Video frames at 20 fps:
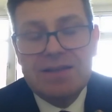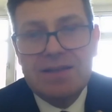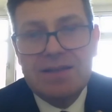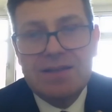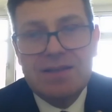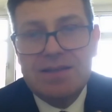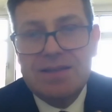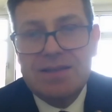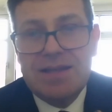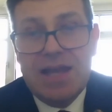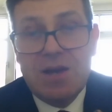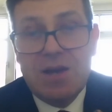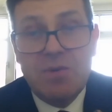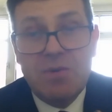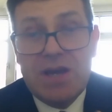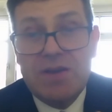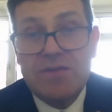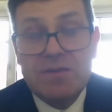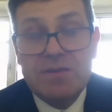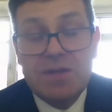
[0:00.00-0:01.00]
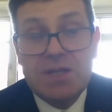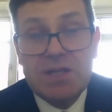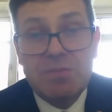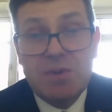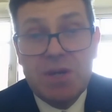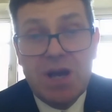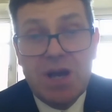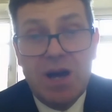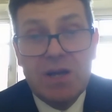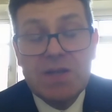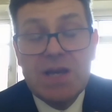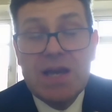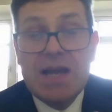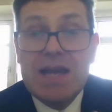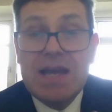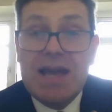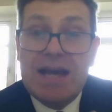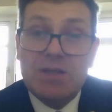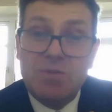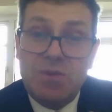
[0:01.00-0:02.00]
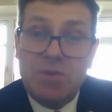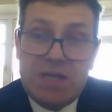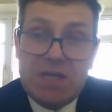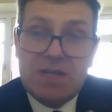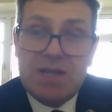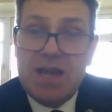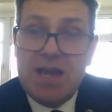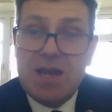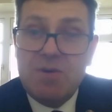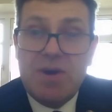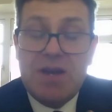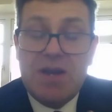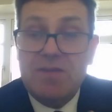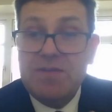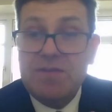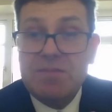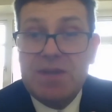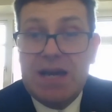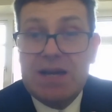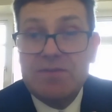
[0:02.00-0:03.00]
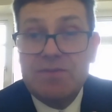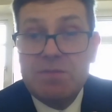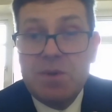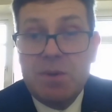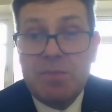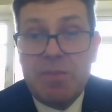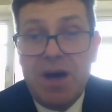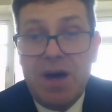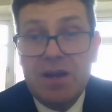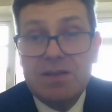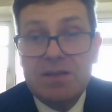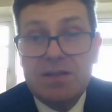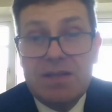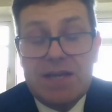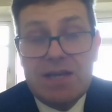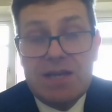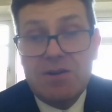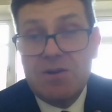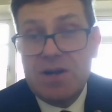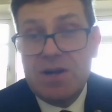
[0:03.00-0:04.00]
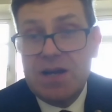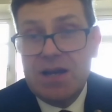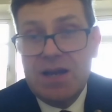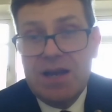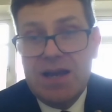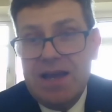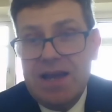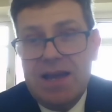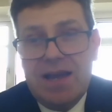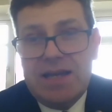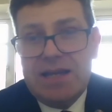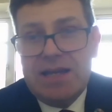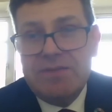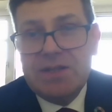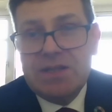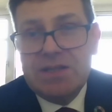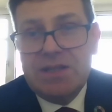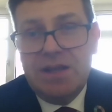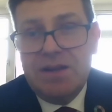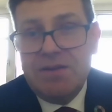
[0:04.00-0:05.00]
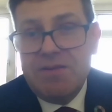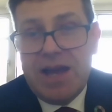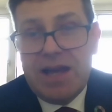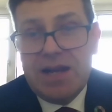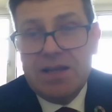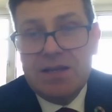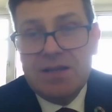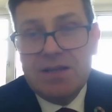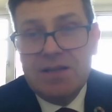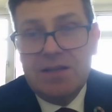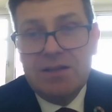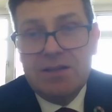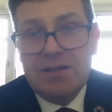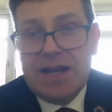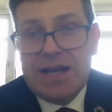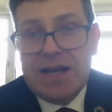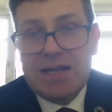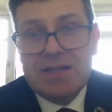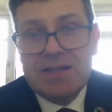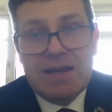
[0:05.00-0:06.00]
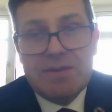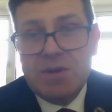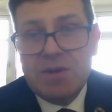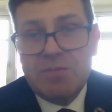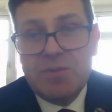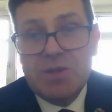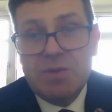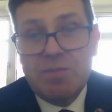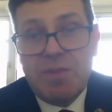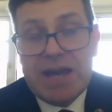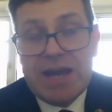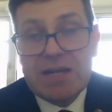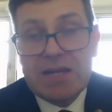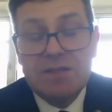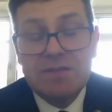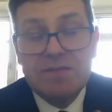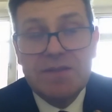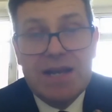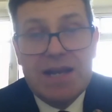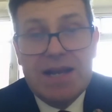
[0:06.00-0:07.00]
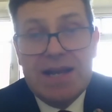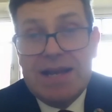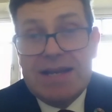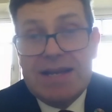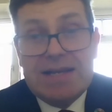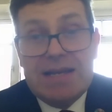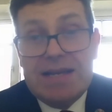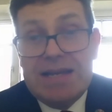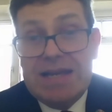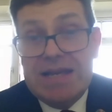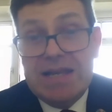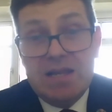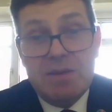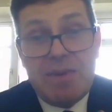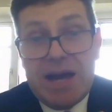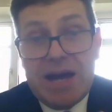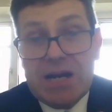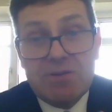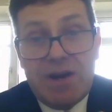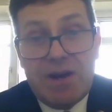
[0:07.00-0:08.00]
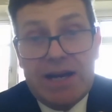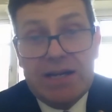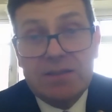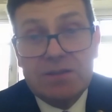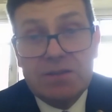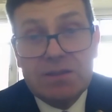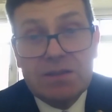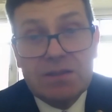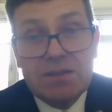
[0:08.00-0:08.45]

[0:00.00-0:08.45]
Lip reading: stay away from this, because as we stay away from that from a policy or even a theoretical or academic perspective, in the background,